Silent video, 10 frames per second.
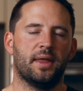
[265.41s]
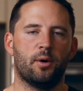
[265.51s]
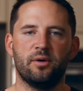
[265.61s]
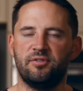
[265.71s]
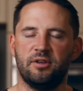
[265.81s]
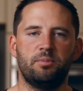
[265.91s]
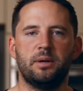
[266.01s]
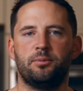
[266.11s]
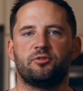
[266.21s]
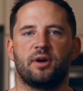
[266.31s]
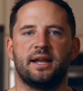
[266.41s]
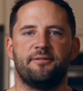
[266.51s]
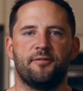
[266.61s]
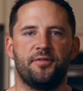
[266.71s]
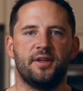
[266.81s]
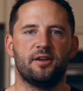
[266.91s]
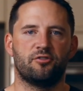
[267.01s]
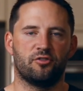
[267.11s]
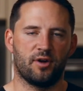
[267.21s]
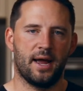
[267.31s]
Now we've seen people try different
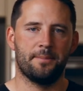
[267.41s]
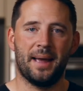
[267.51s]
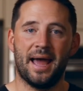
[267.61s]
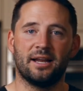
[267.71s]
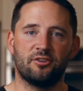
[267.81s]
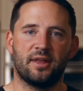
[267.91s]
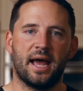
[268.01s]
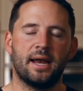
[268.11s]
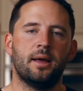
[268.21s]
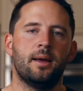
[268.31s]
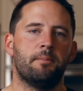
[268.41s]
things to try and manage that,